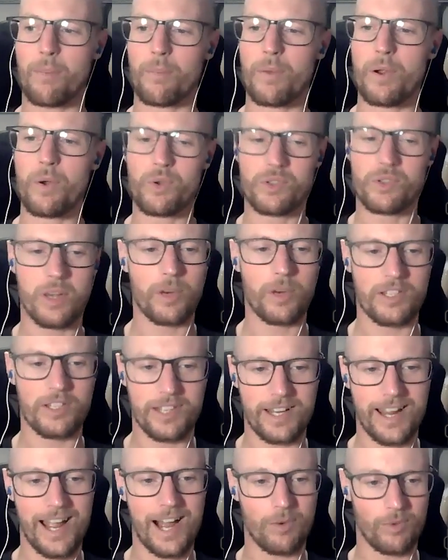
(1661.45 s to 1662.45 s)
And we also want
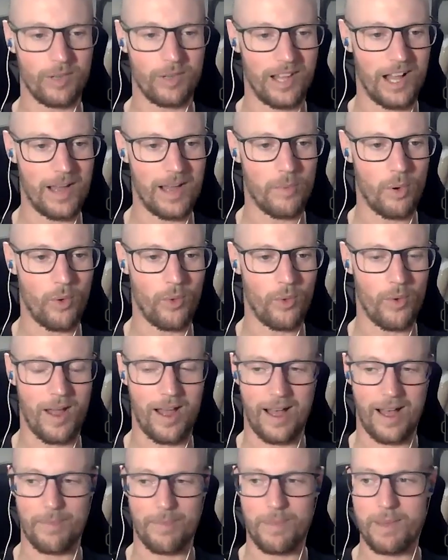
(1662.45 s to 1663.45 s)
to see how reliable
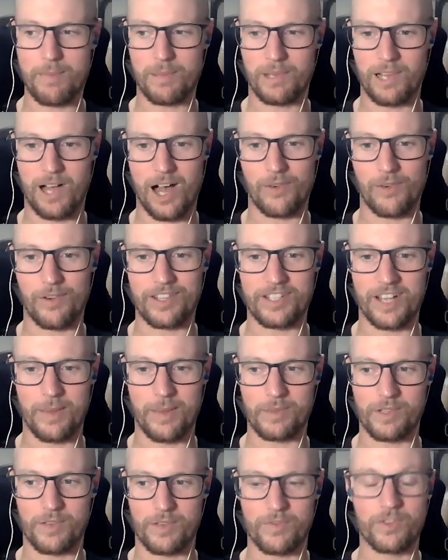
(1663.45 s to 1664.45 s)
people are in
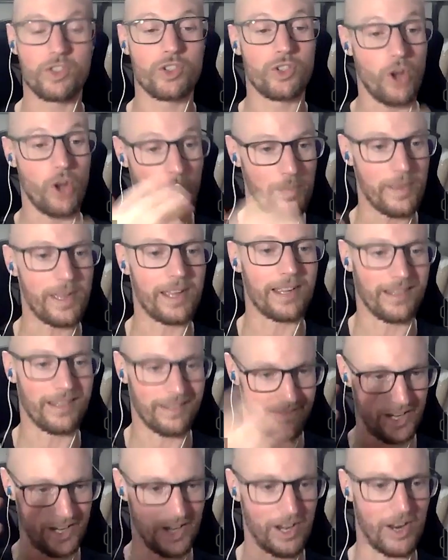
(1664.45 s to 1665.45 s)
terms of
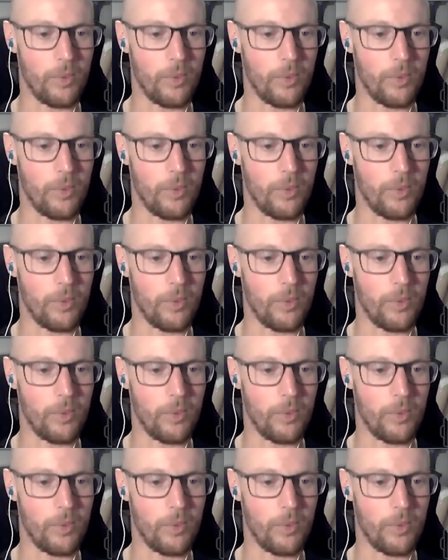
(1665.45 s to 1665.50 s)
stopping,